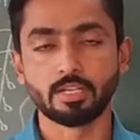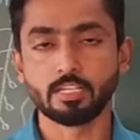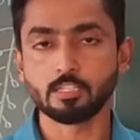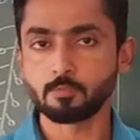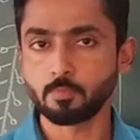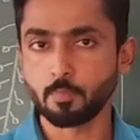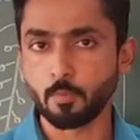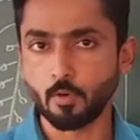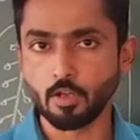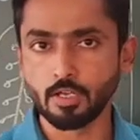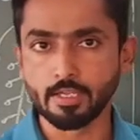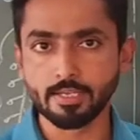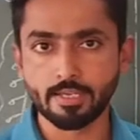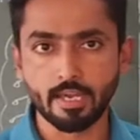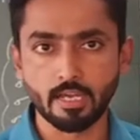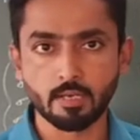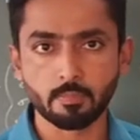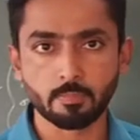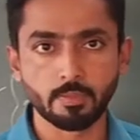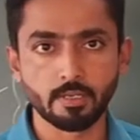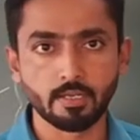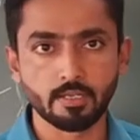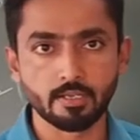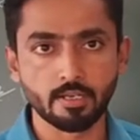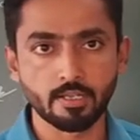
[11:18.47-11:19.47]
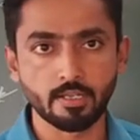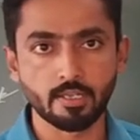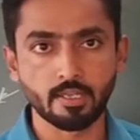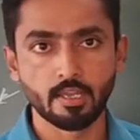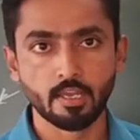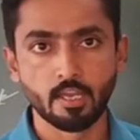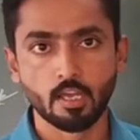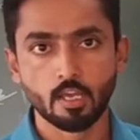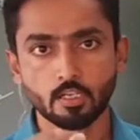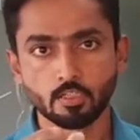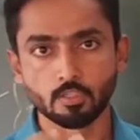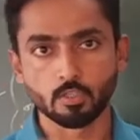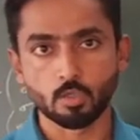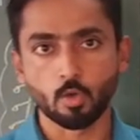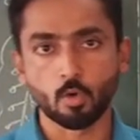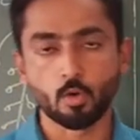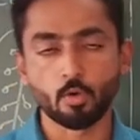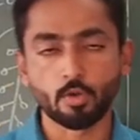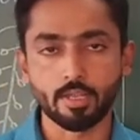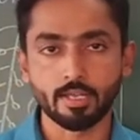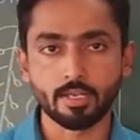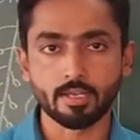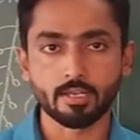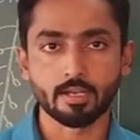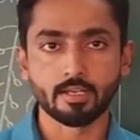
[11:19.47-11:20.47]
What is polycarpillary? The
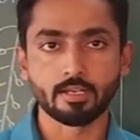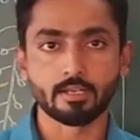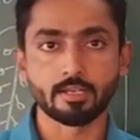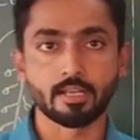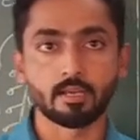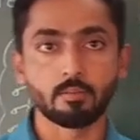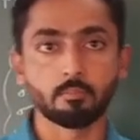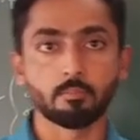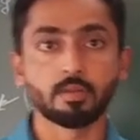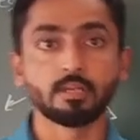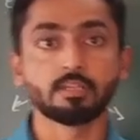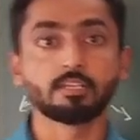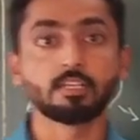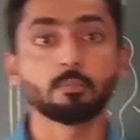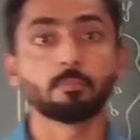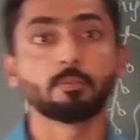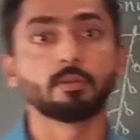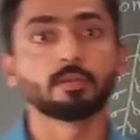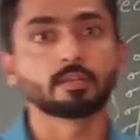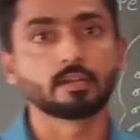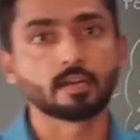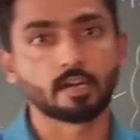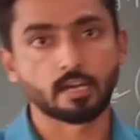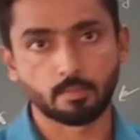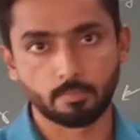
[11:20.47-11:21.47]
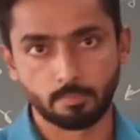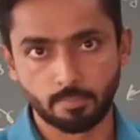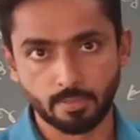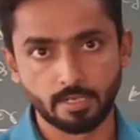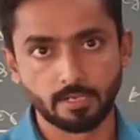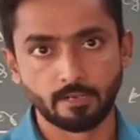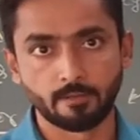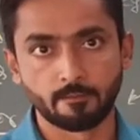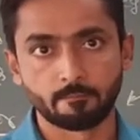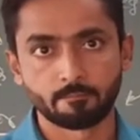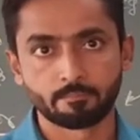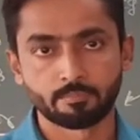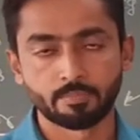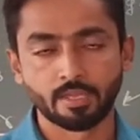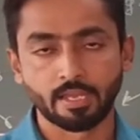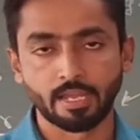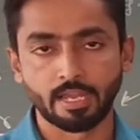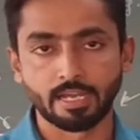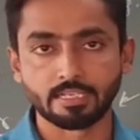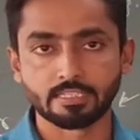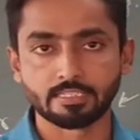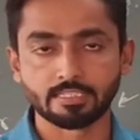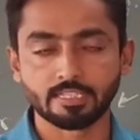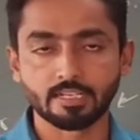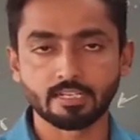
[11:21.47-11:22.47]
ovary contain multiple carpel,
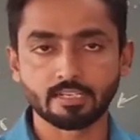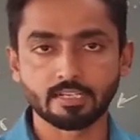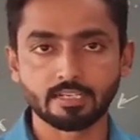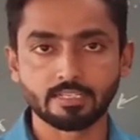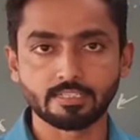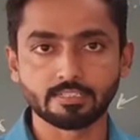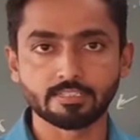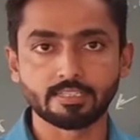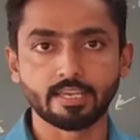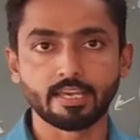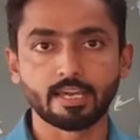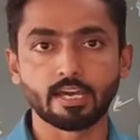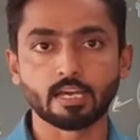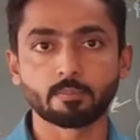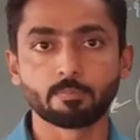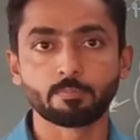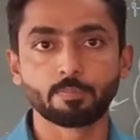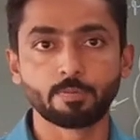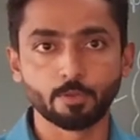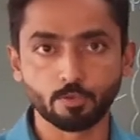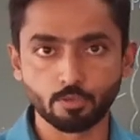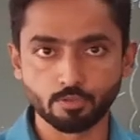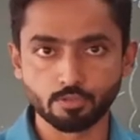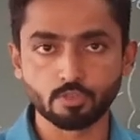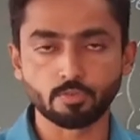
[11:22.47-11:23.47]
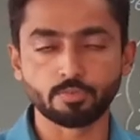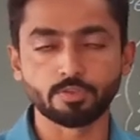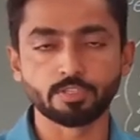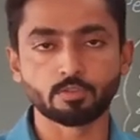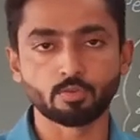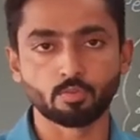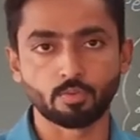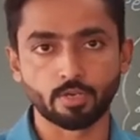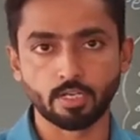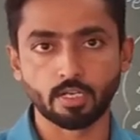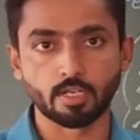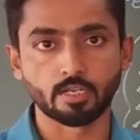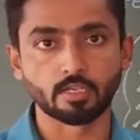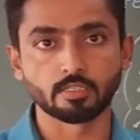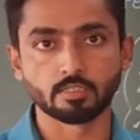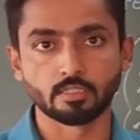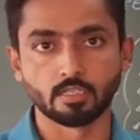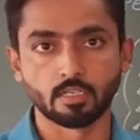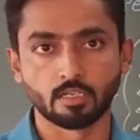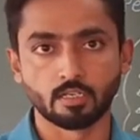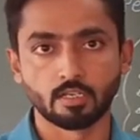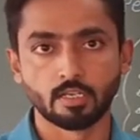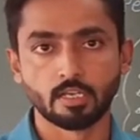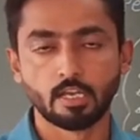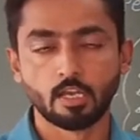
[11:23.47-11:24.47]
and generally they are fused with one
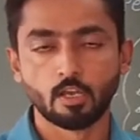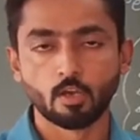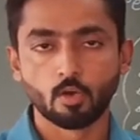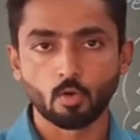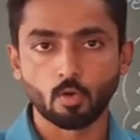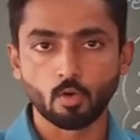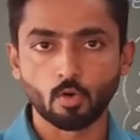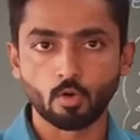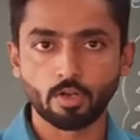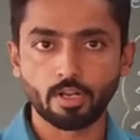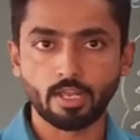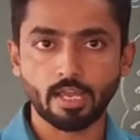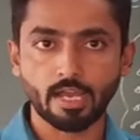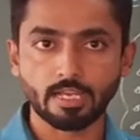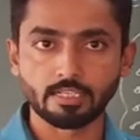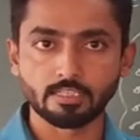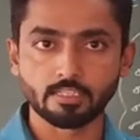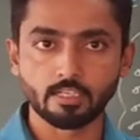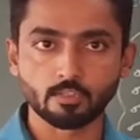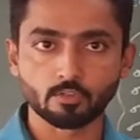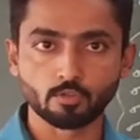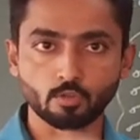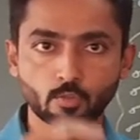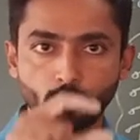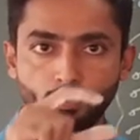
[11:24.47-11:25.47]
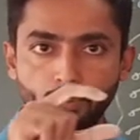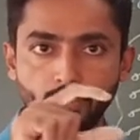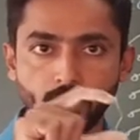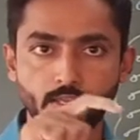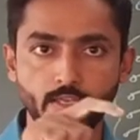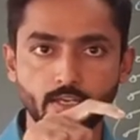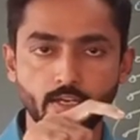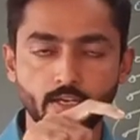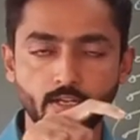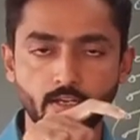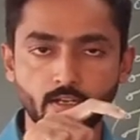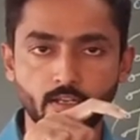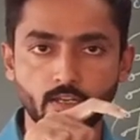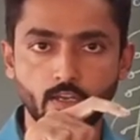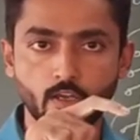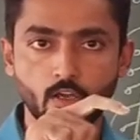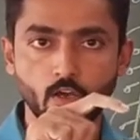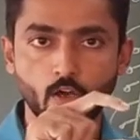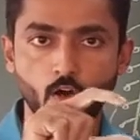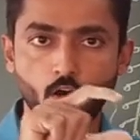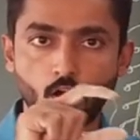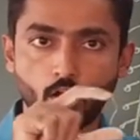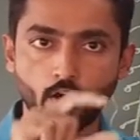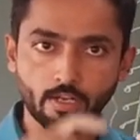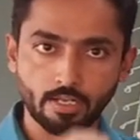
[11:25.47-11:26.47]
another. Ovary either superior
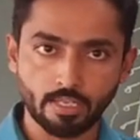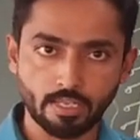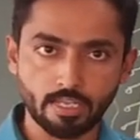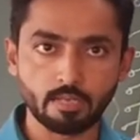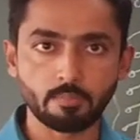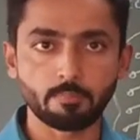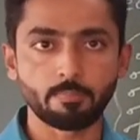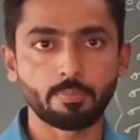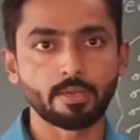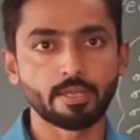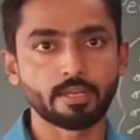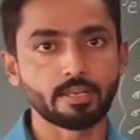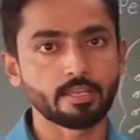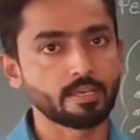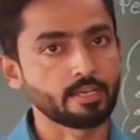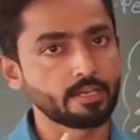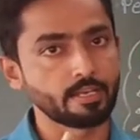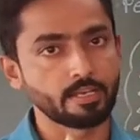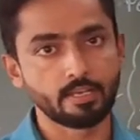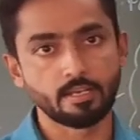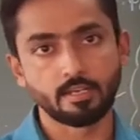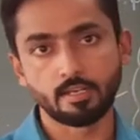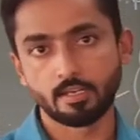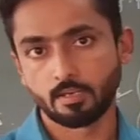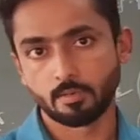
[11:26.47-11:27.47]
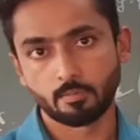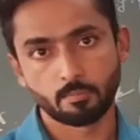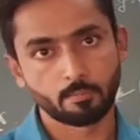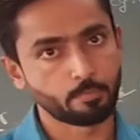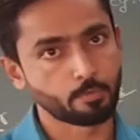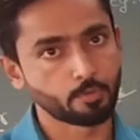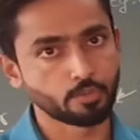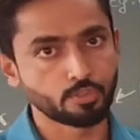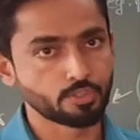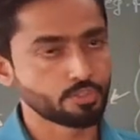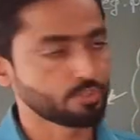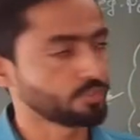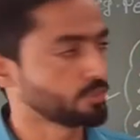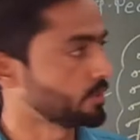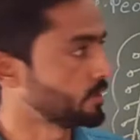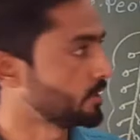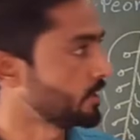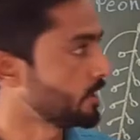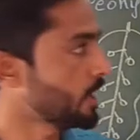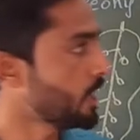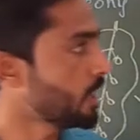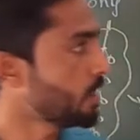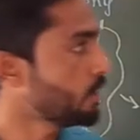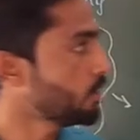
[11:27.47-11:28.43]
or inferior in position.